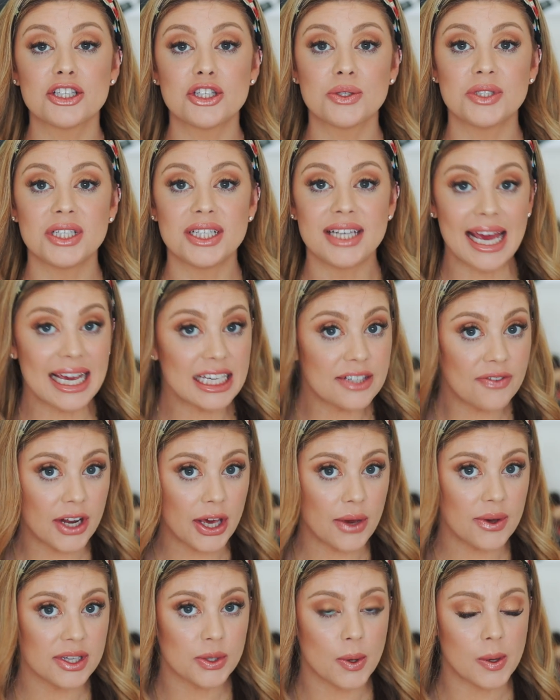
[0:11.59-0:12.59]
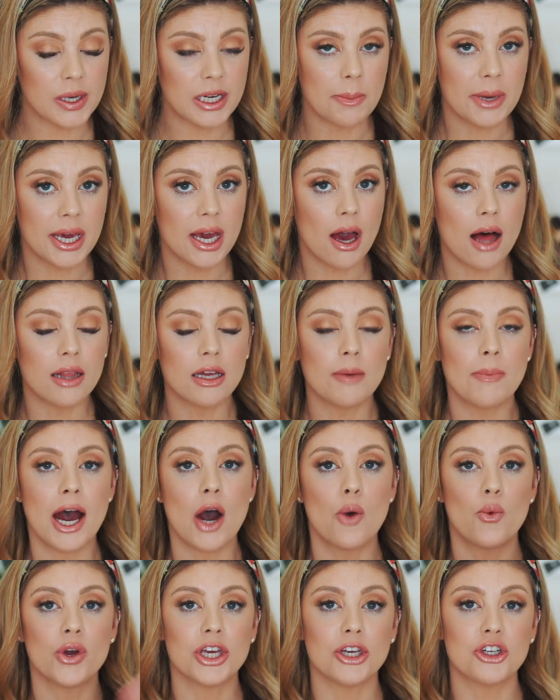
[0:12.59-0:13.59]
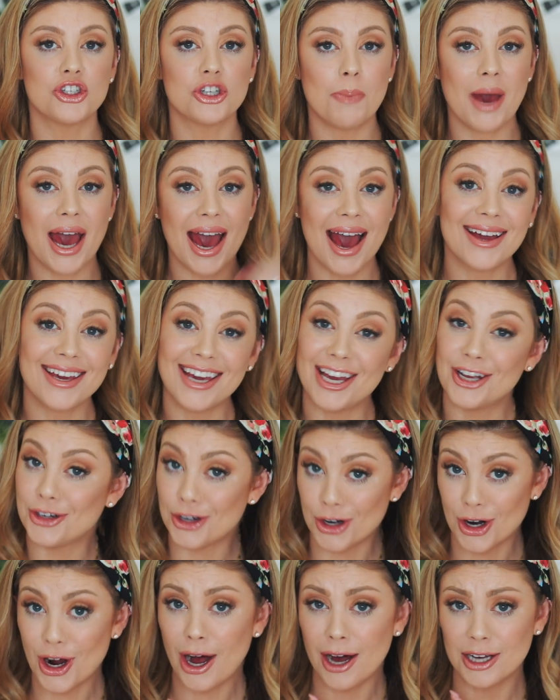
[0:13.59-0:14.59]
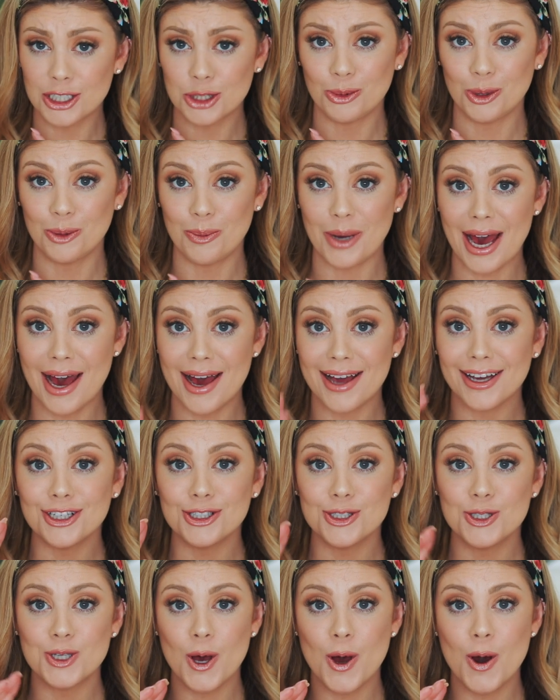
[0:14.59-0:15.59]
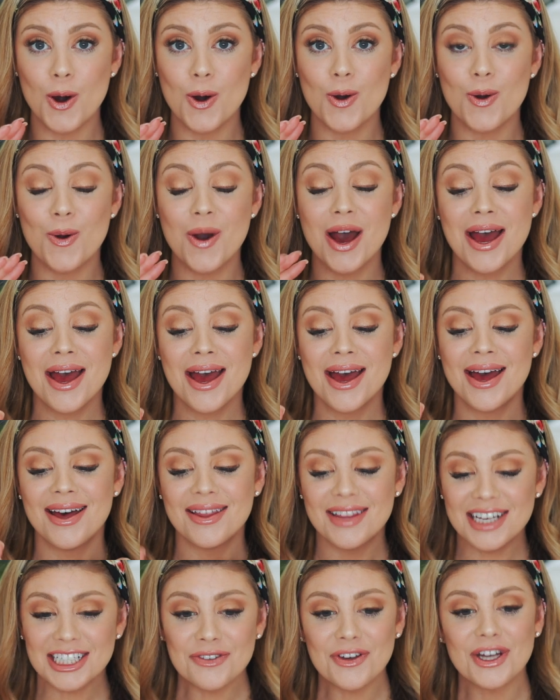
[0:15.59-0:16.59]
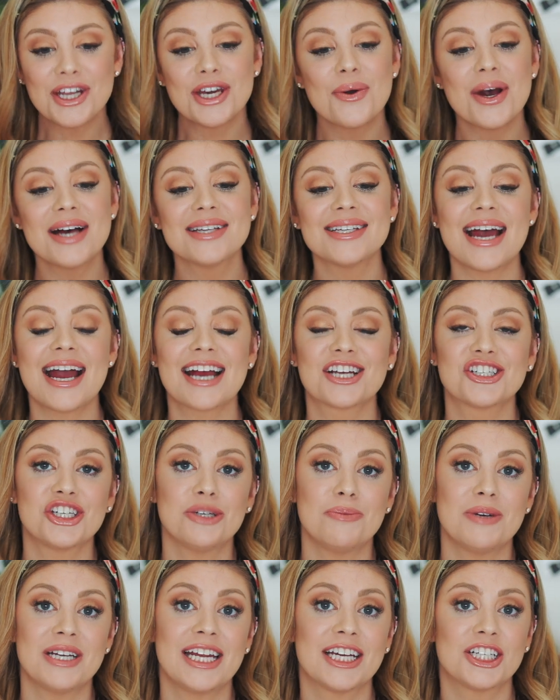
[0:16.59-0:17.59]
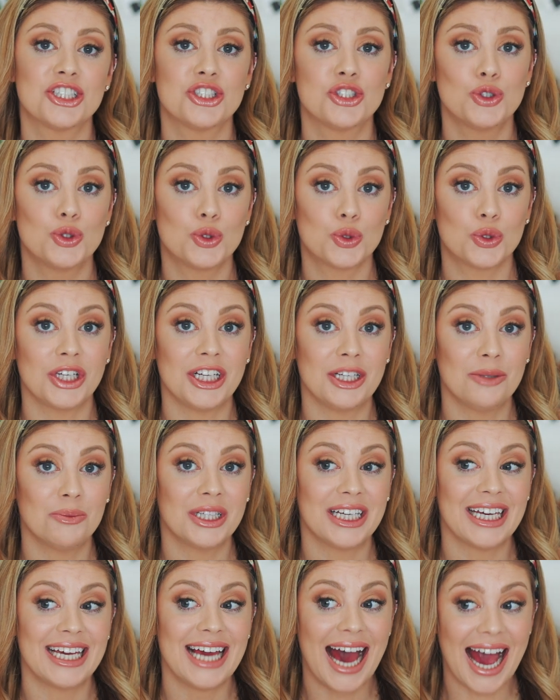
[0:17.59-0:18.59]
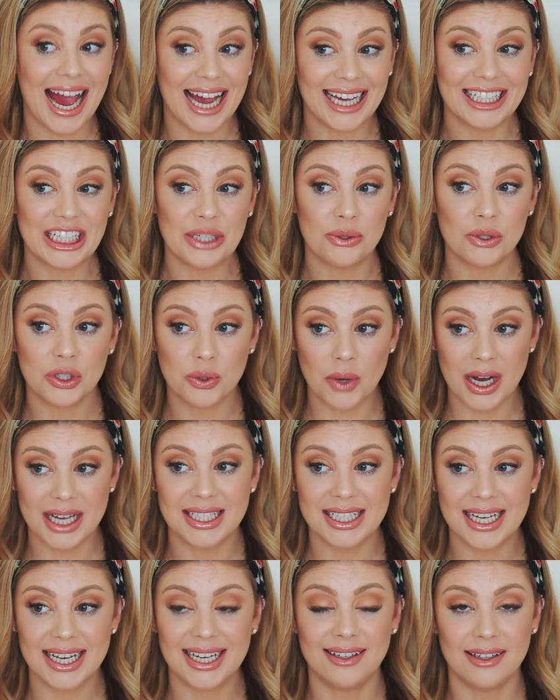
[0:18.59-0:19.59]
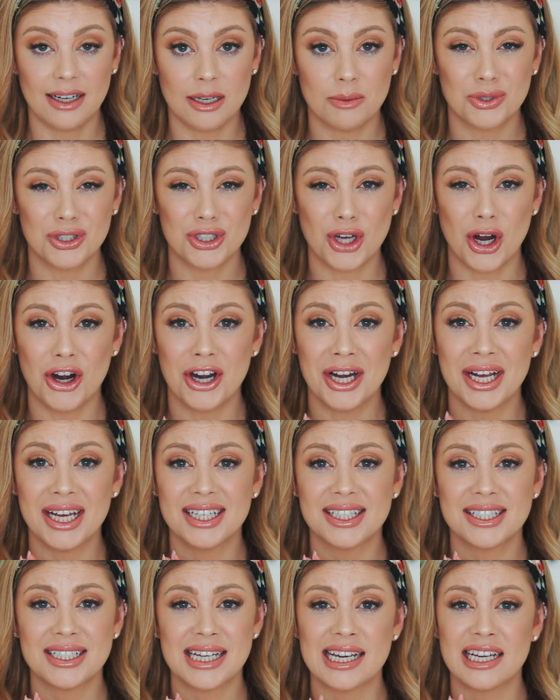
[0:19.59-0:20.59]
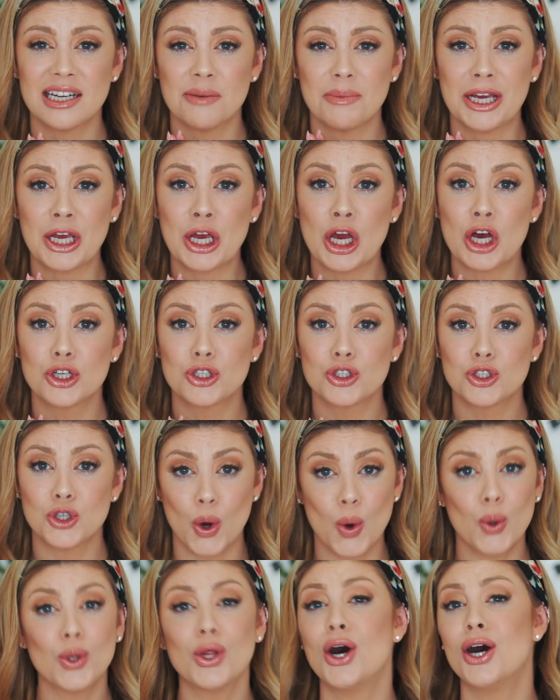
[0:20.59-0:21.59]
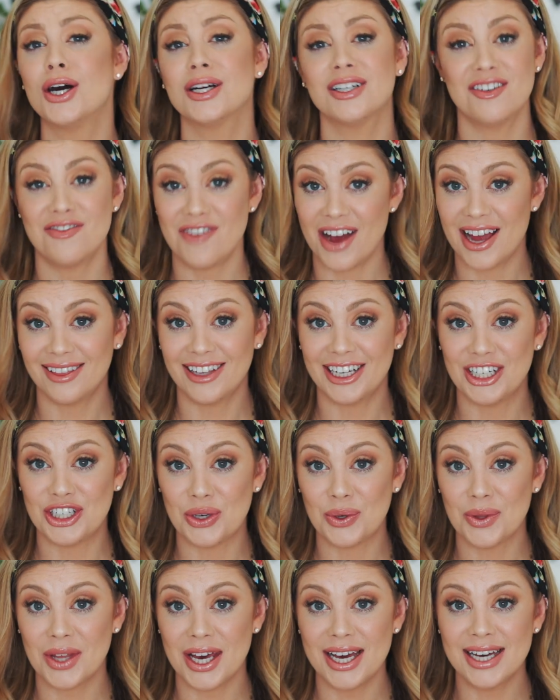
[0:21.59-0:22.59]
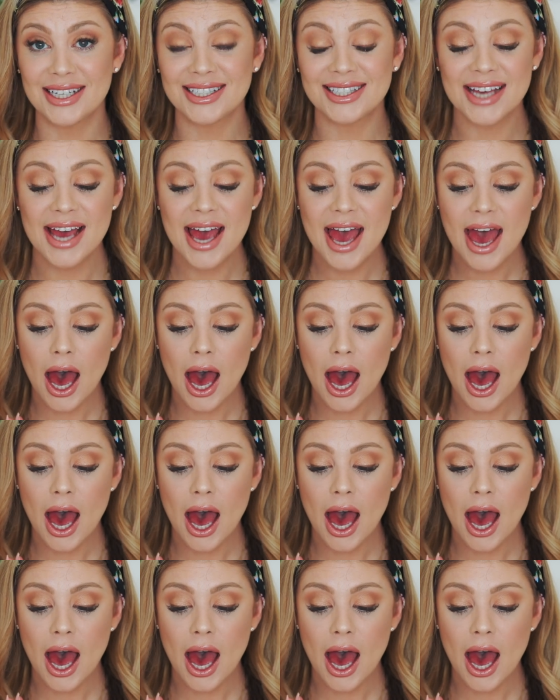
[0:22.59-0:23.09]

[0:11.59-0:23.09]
So today's video is going to be all about what you should pack in your hospital bag. So this video has actually been extremely highly requested and I'm sorry it's taken me so long to finally do this.